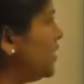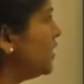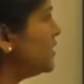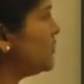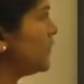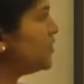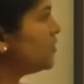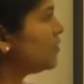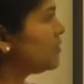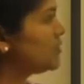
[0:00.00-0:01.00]
In
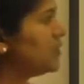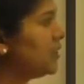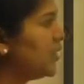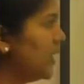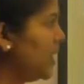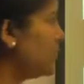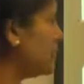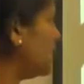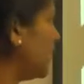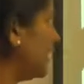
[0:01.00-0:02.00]
special crossing, the name
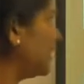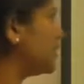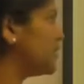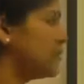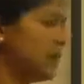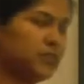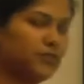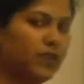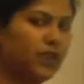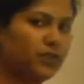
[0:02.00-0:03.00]
of the banker is
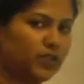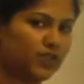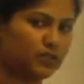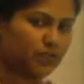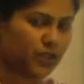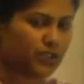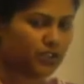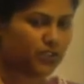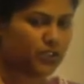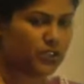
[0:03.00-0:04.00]
specified on the face
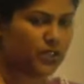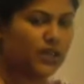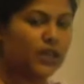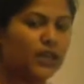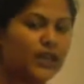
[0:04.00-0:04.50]
of the check.